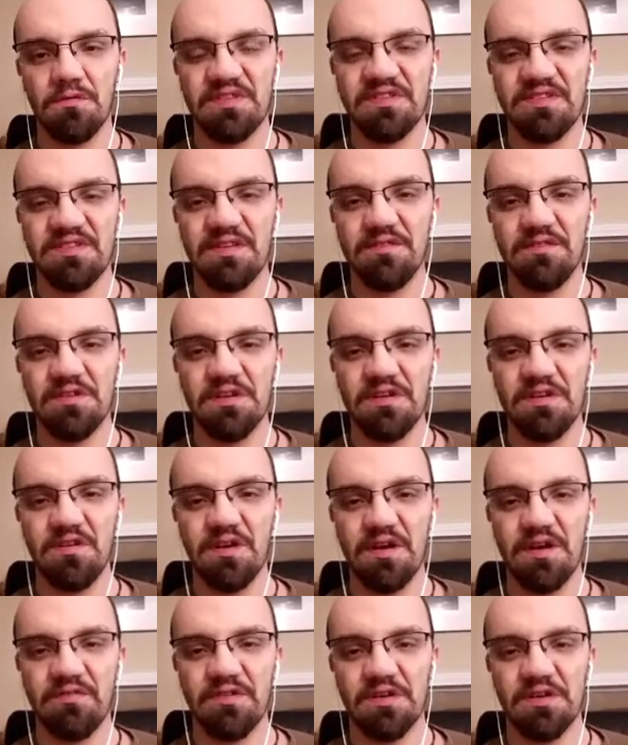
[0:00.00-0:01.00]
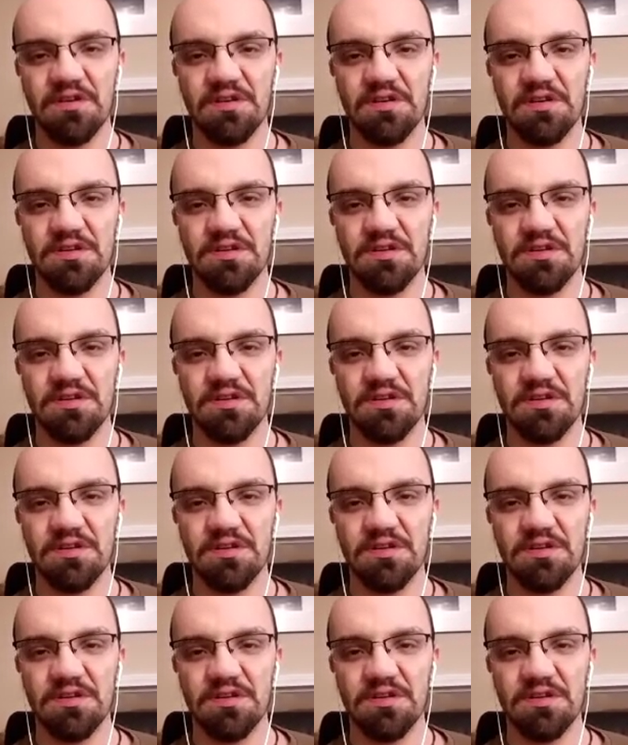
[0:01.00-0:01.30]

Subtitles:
Stephen, do you have a?